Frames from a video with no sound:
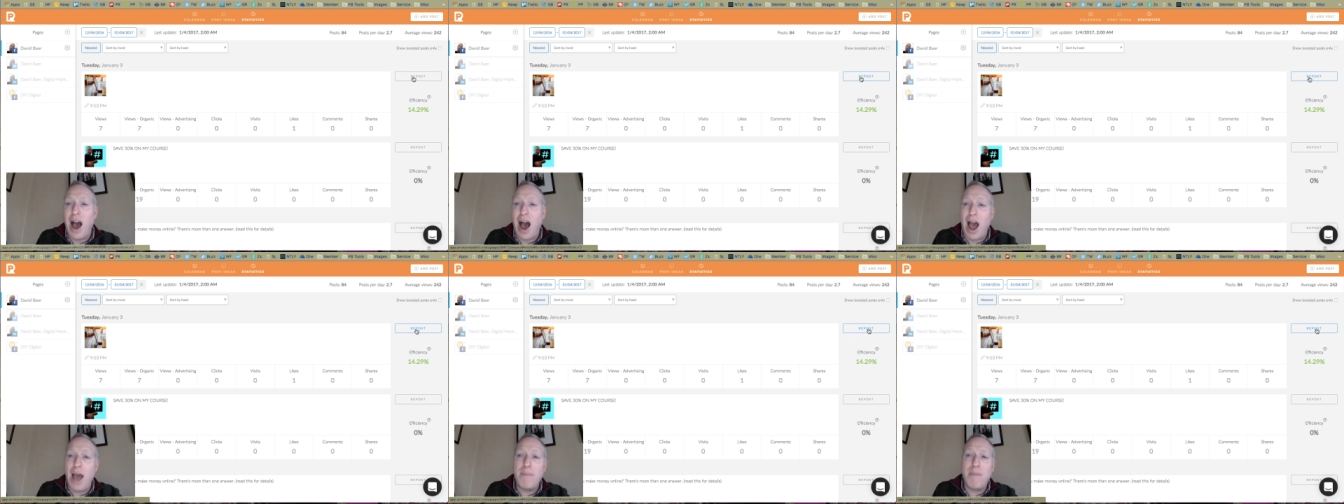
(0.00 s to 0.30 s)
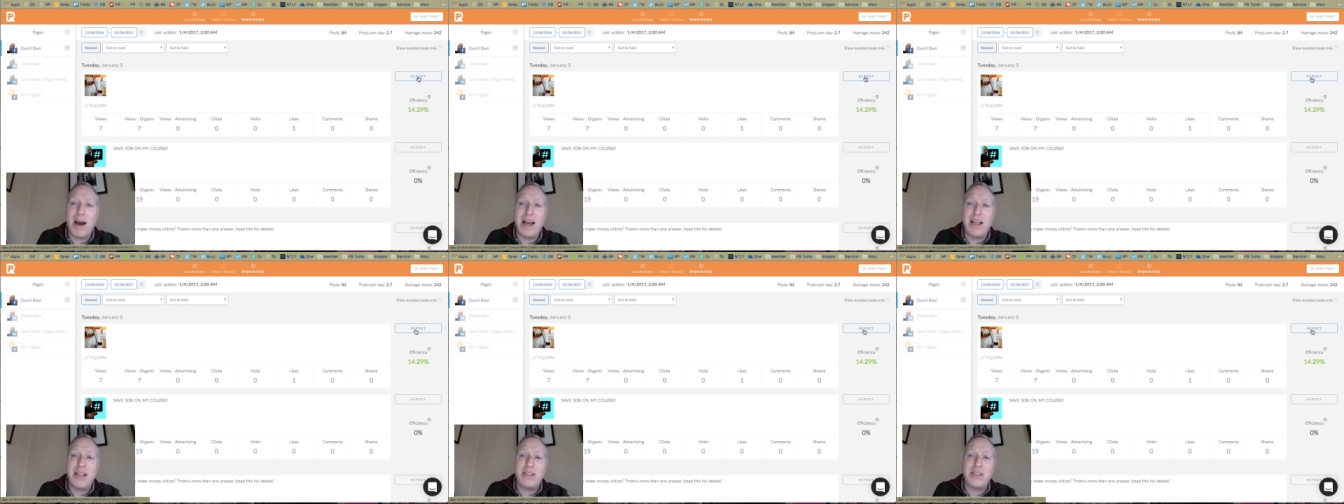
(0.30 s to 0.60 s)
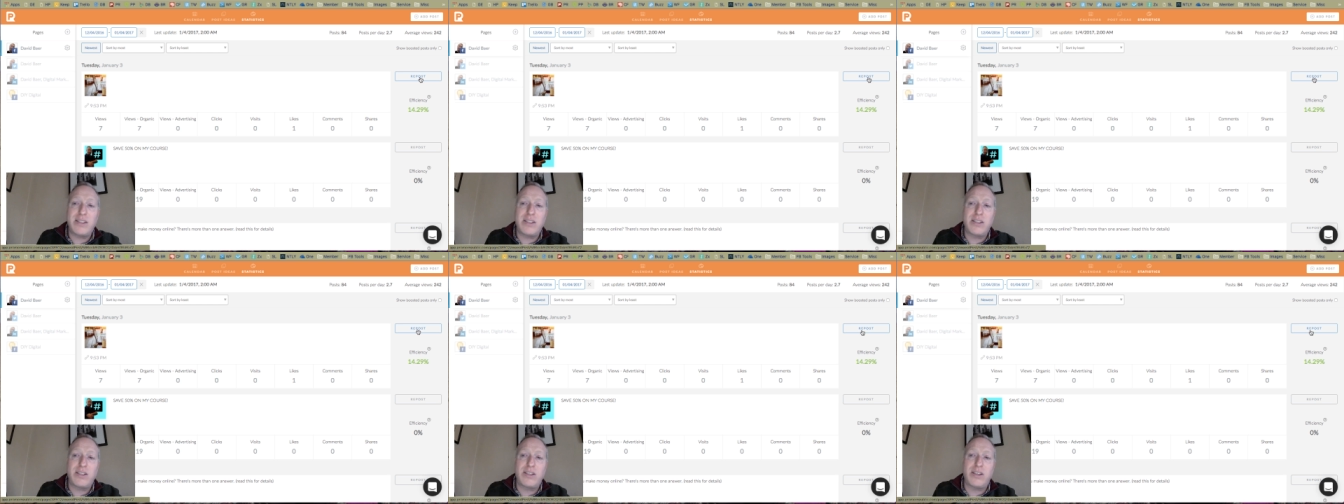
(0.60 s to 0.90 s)
I
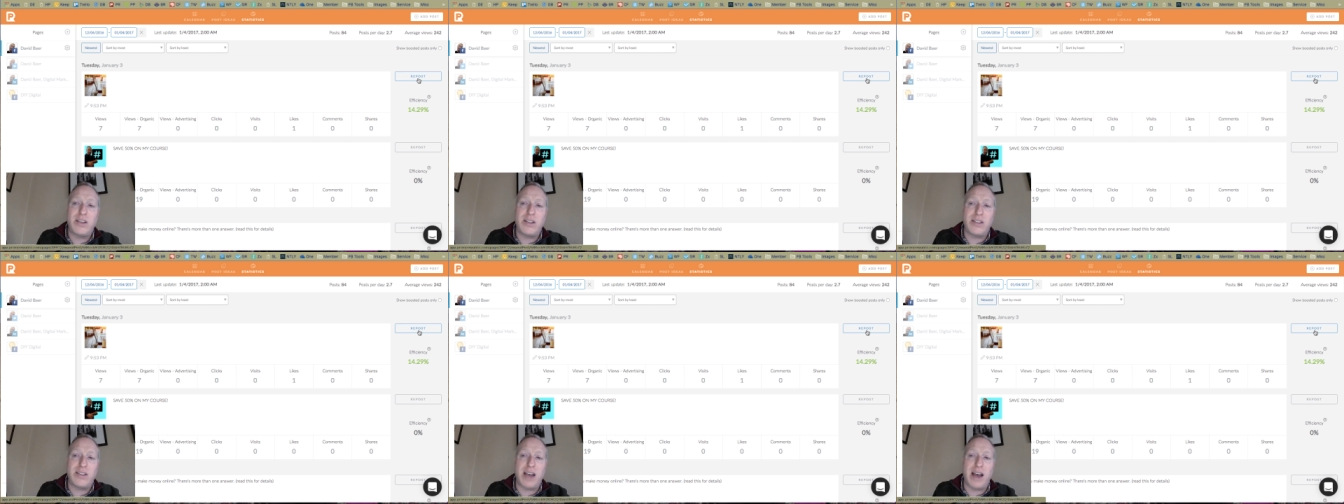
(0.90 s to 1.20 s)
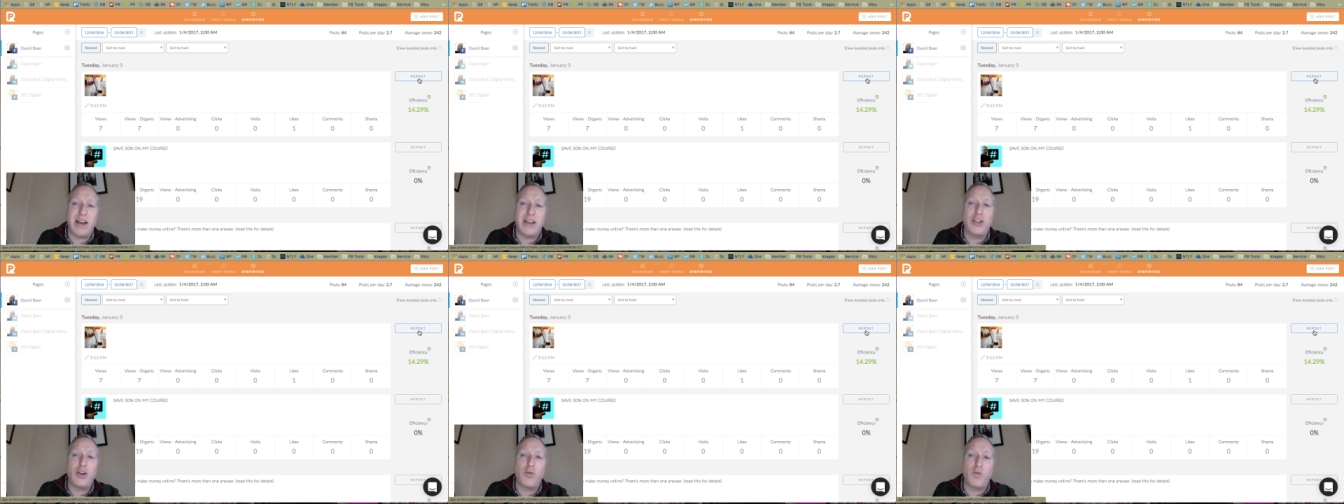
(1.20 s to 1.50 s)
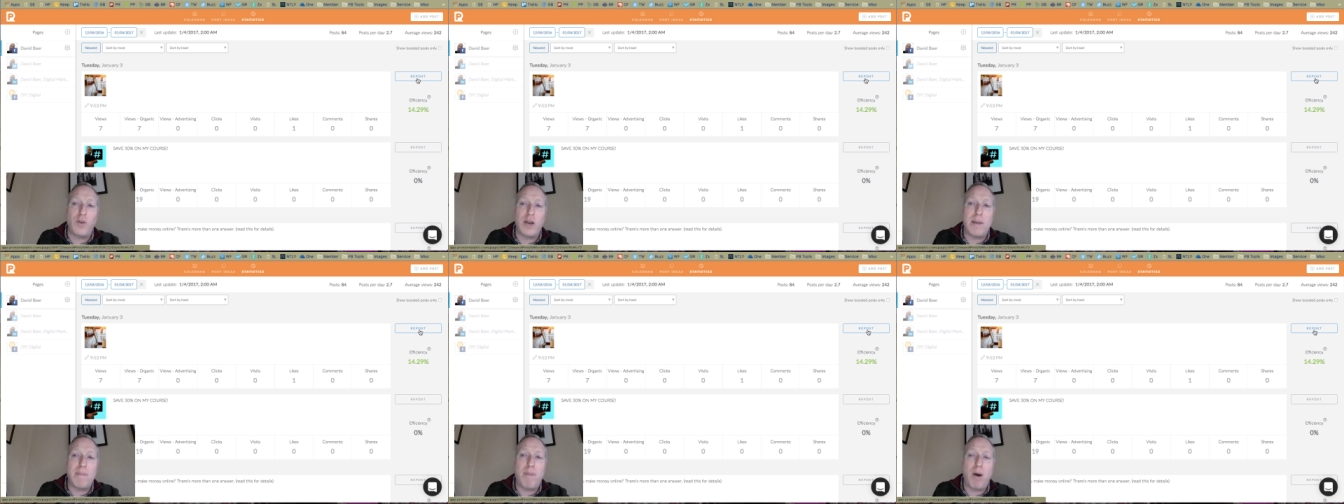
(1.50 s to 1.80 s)
might decide to
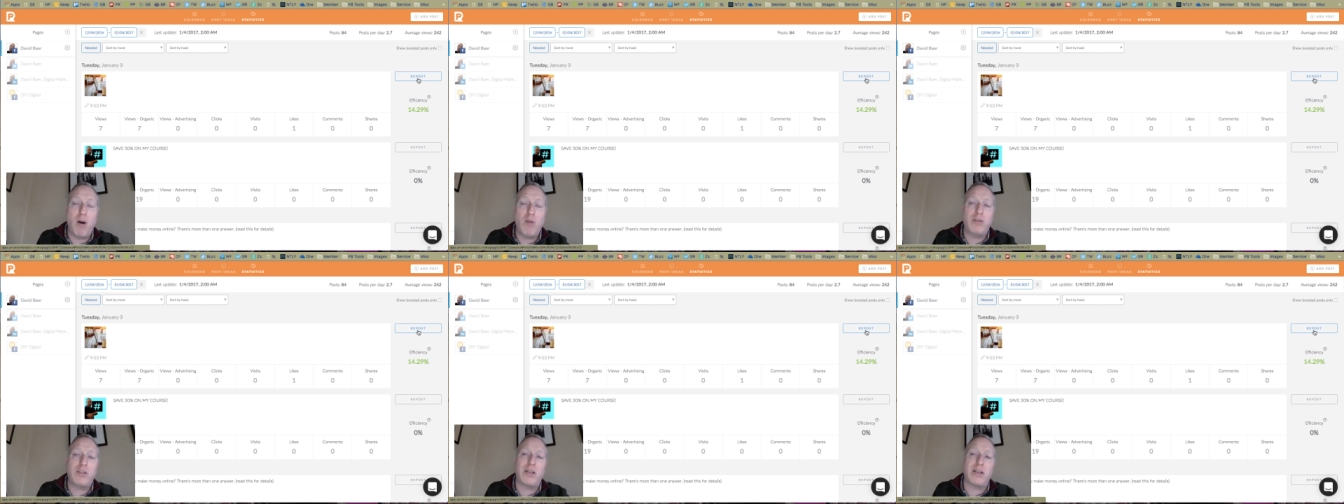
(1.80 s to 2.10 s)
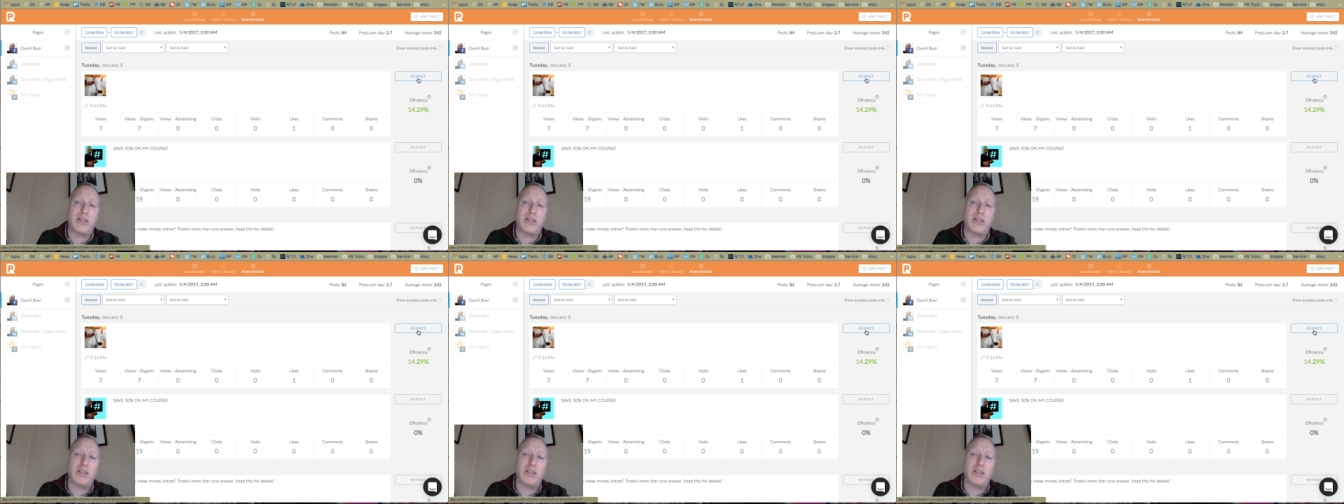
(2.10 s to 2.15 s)
repost it.